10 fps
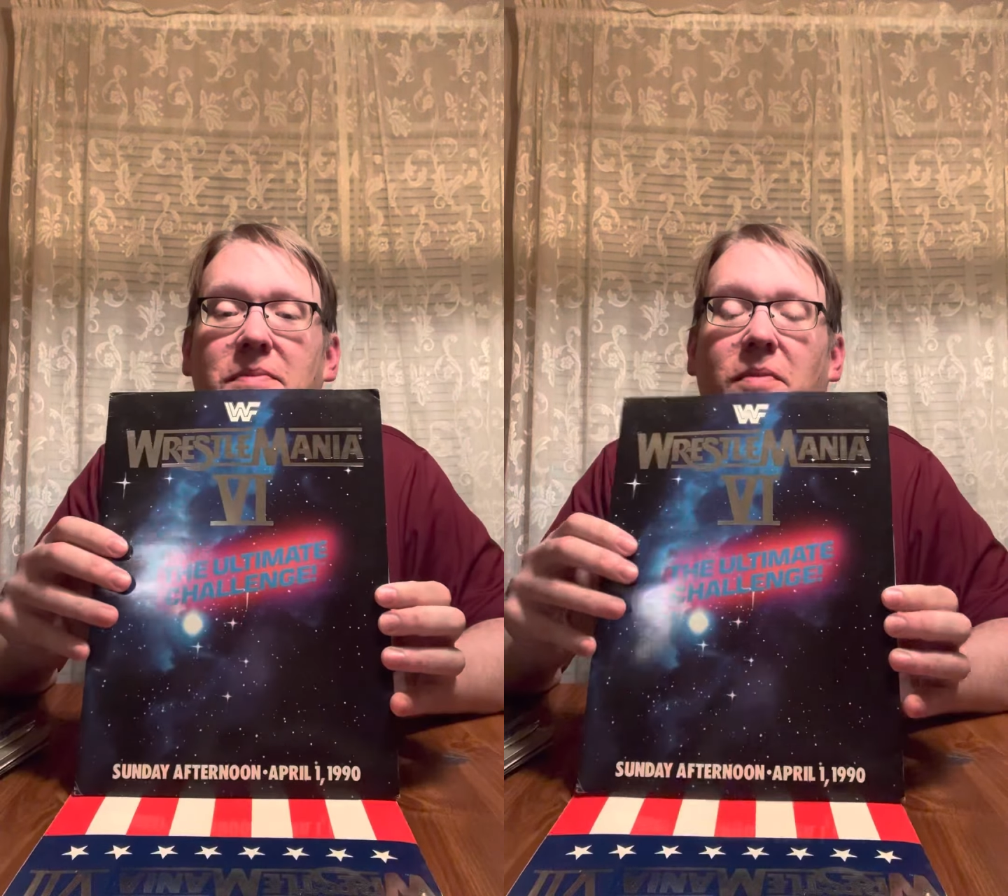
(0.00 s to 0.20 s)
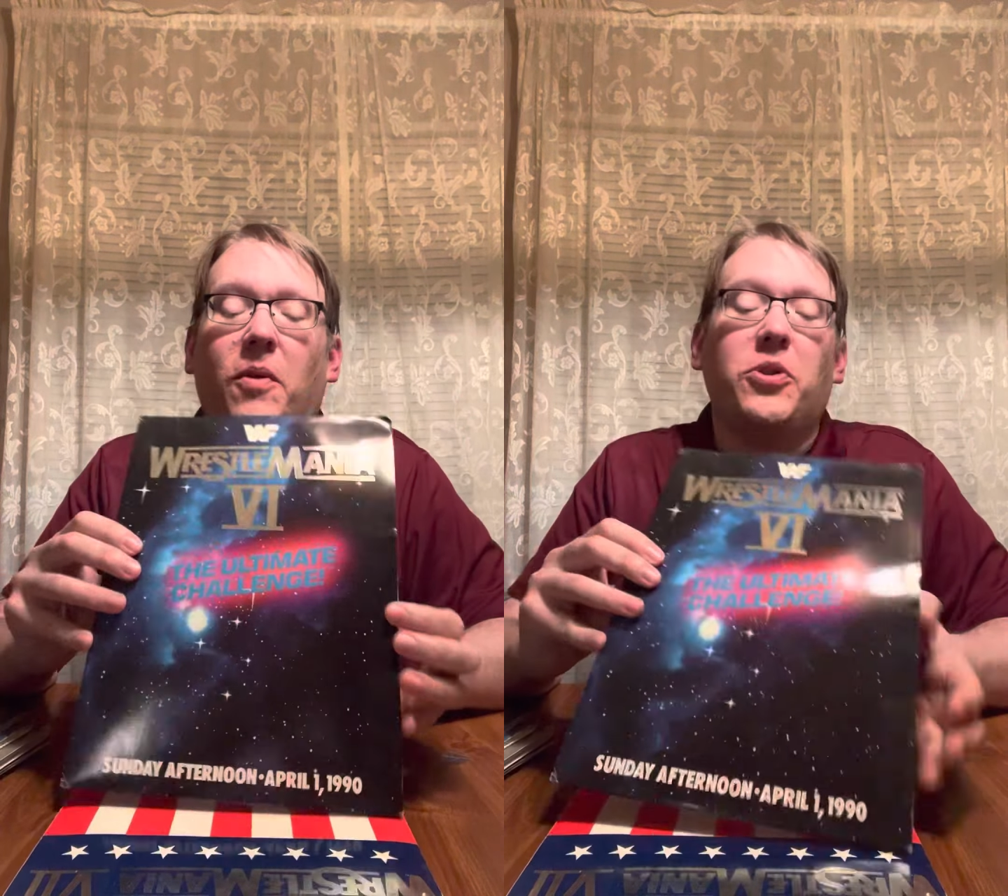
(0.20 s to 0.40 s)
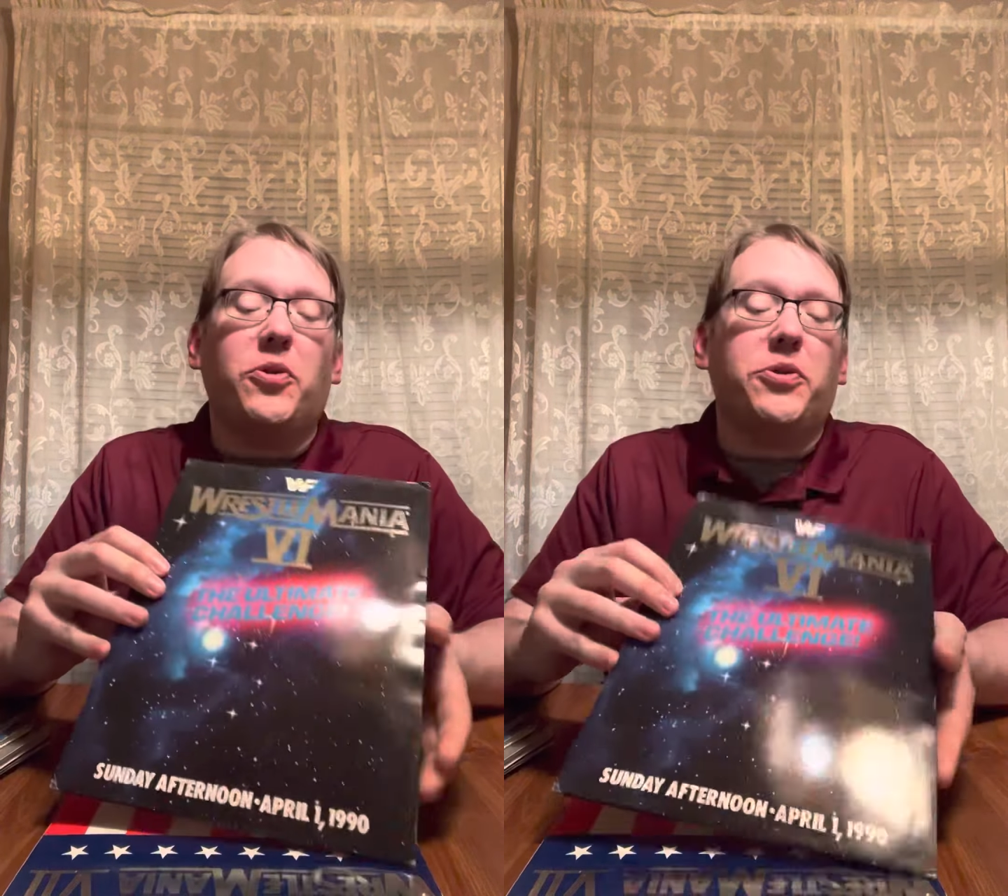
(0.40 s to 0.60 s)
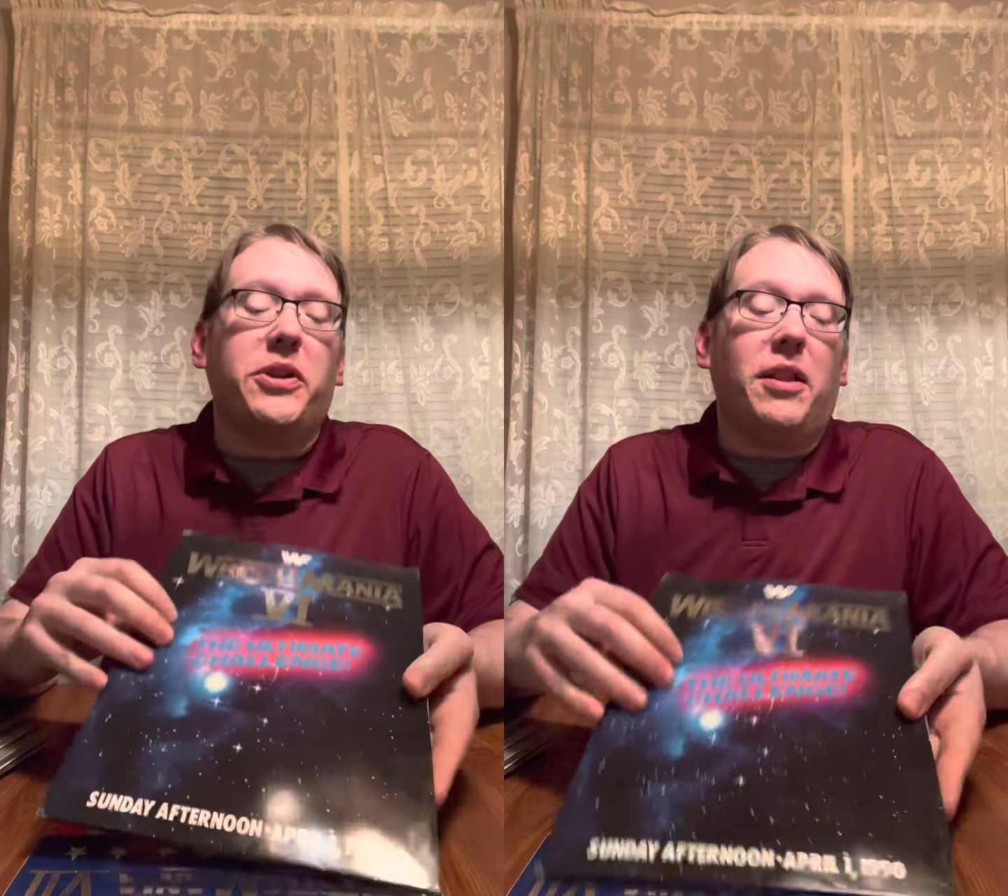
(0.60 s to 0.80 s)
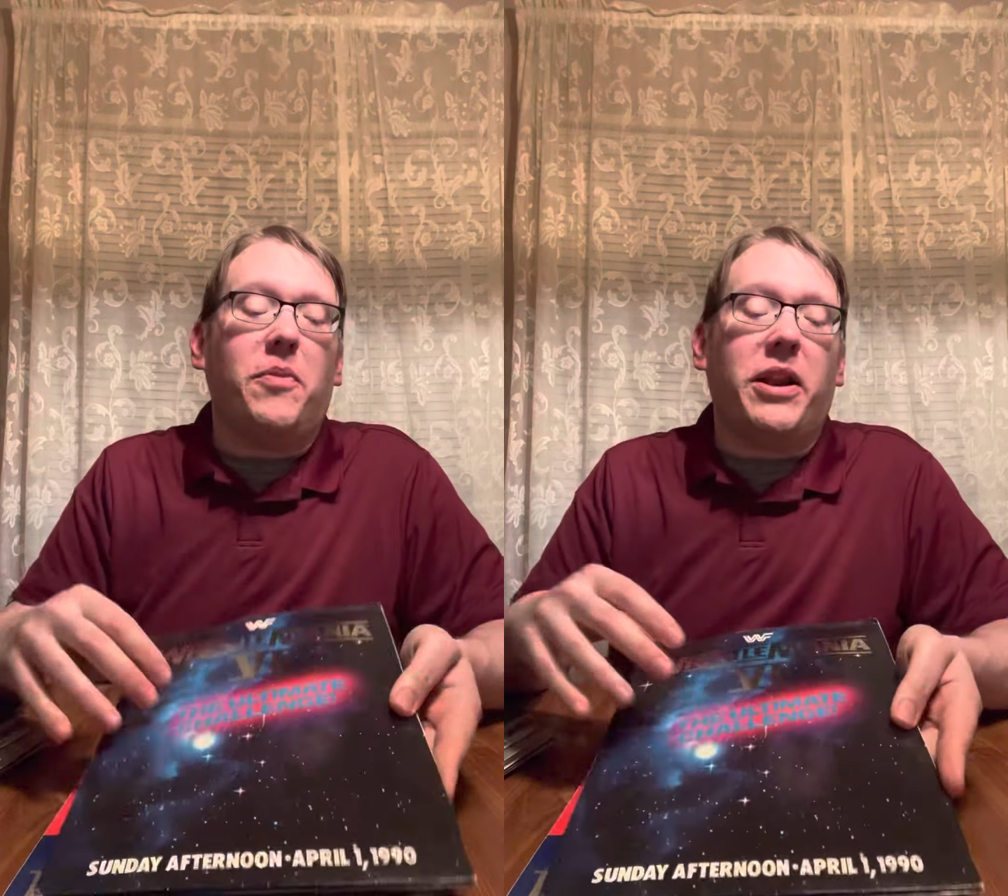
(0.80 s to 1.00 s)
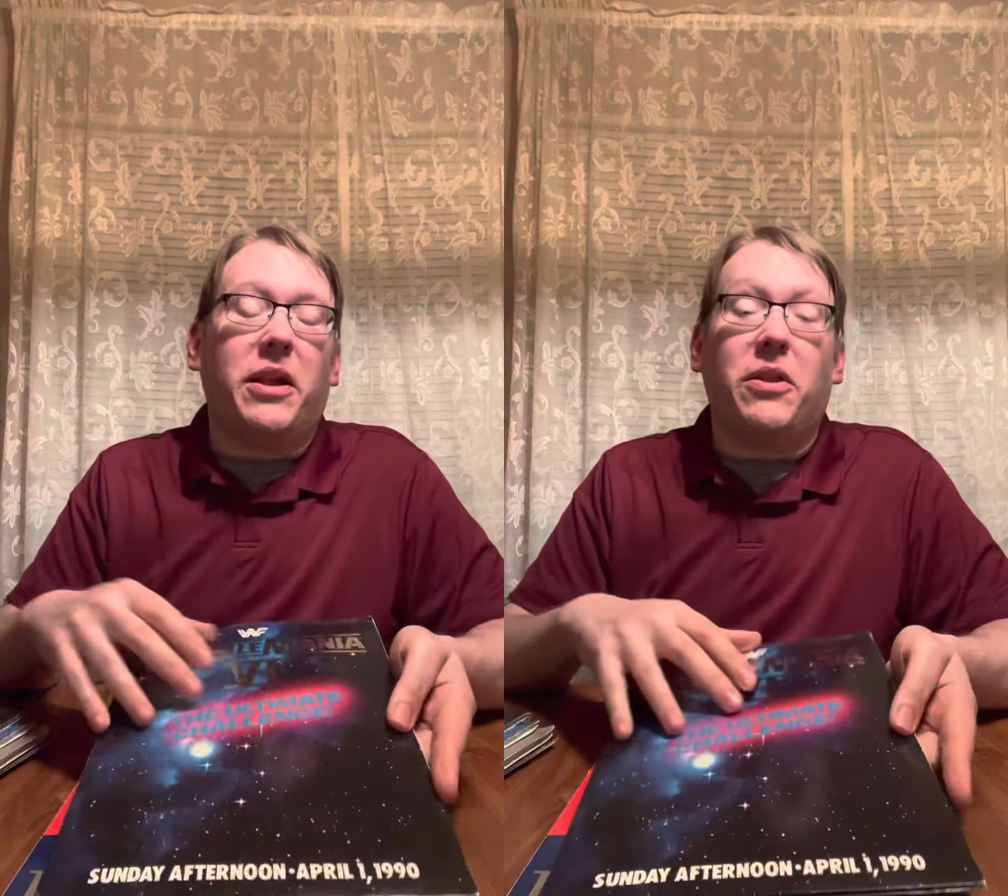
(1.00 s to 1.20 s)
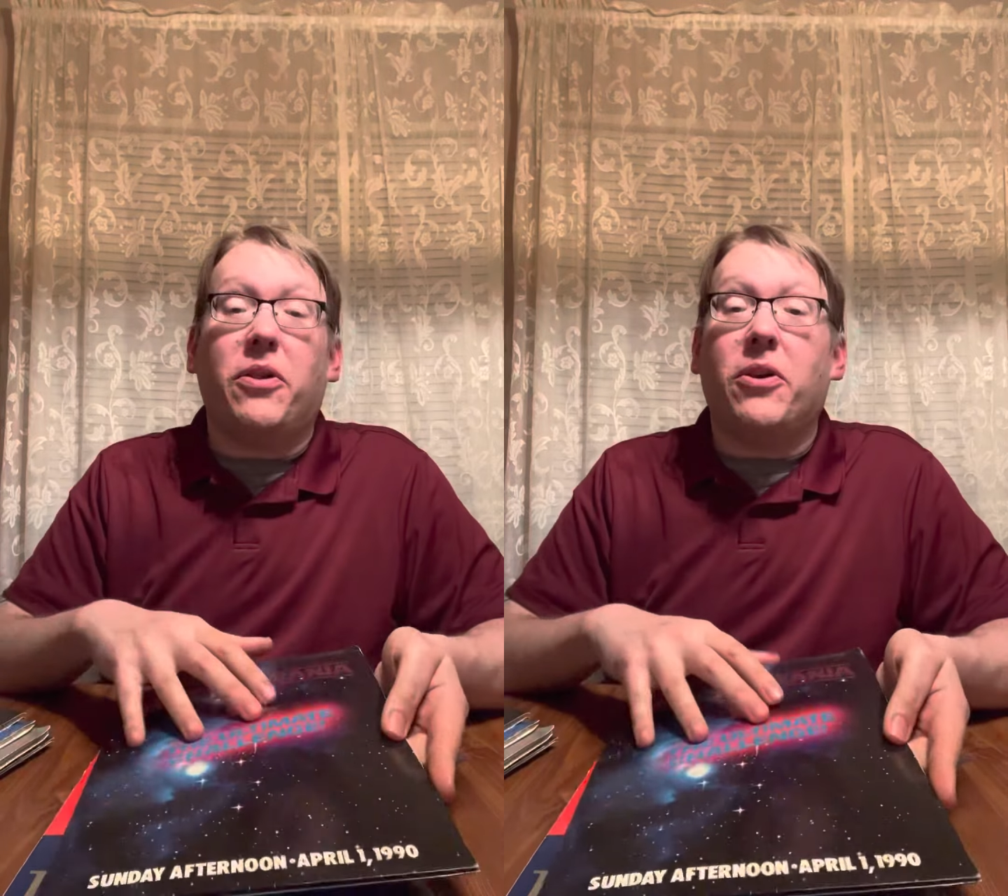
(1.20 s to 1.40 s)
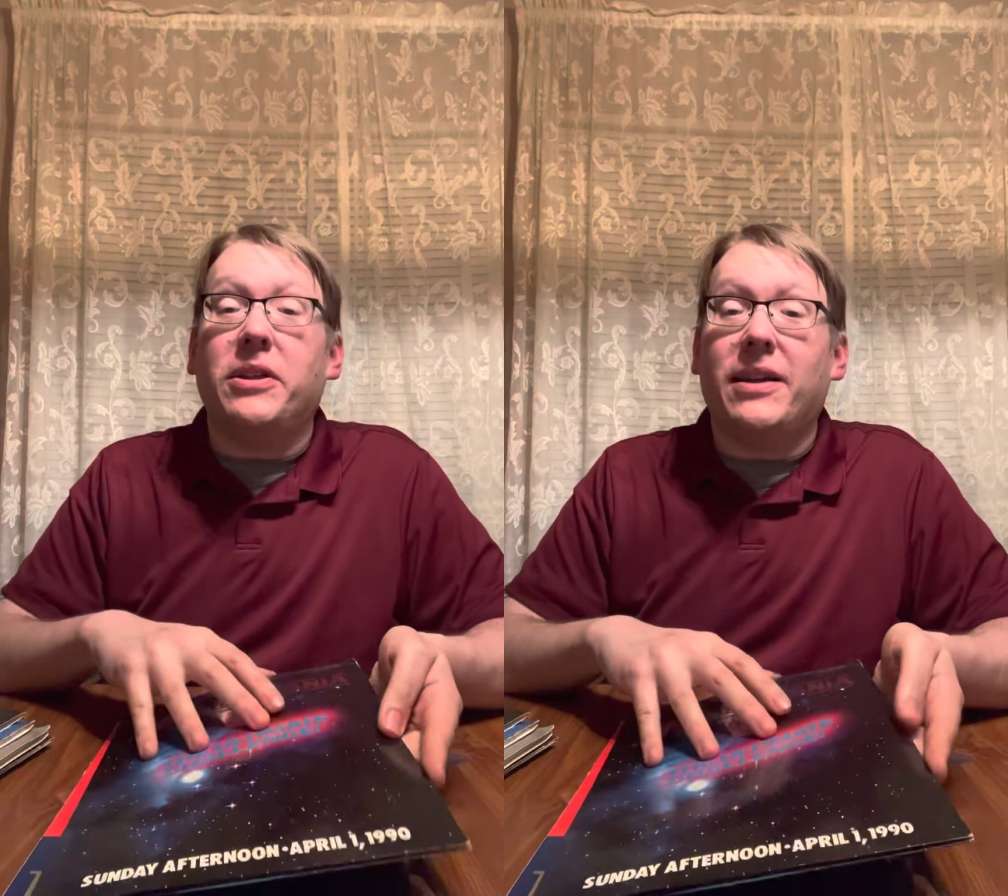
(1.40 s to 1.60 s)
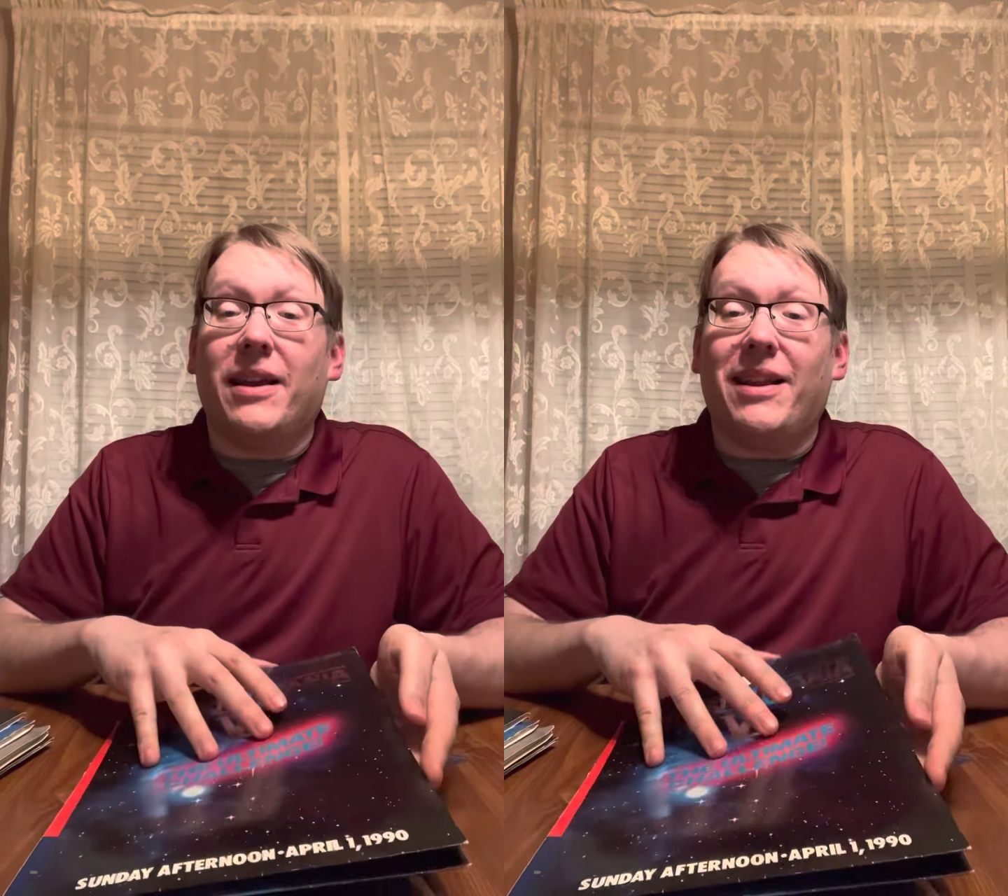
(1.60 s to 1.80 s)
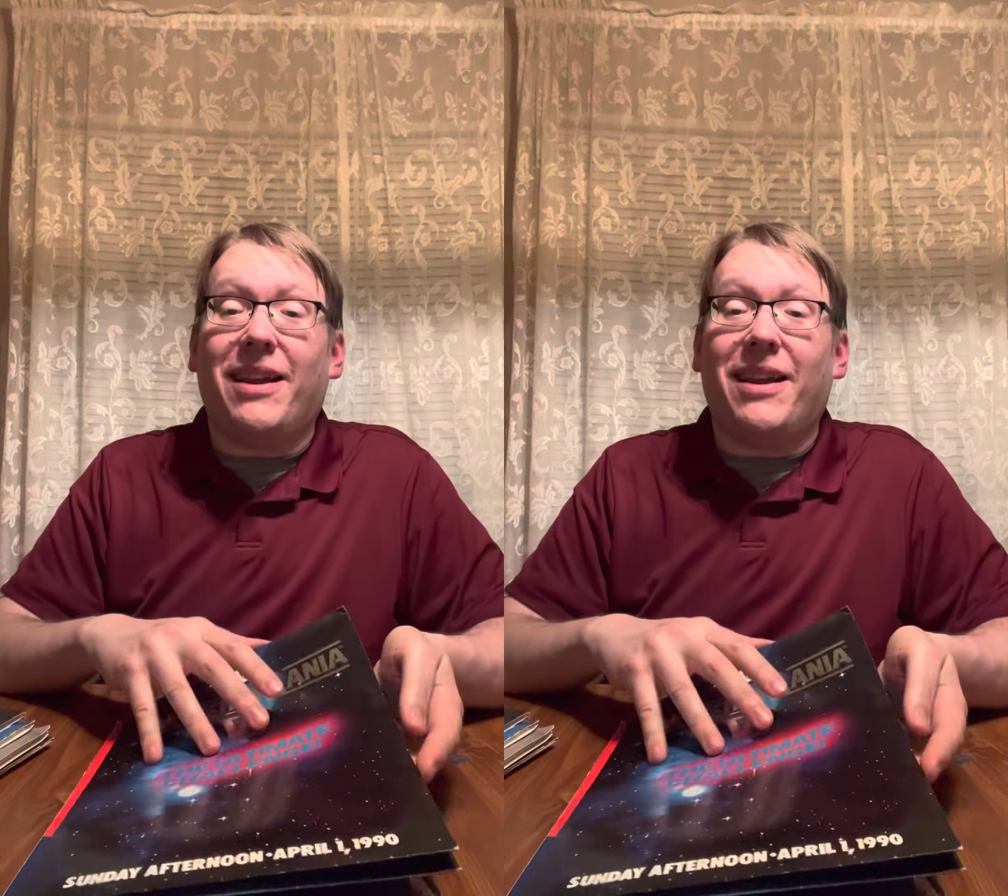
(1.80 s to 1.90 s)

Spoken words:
which we're celebrating the 32nd